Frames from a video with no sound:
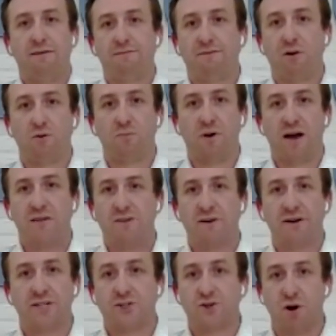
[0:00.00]
followed by a
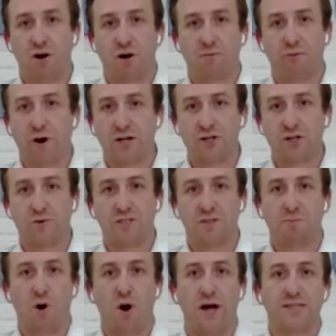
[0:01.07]
very strong pressure
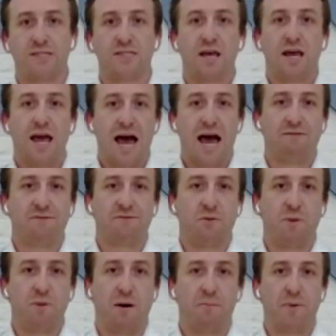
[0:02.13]
response after
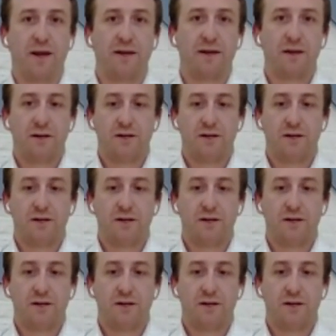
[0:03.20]
pumping.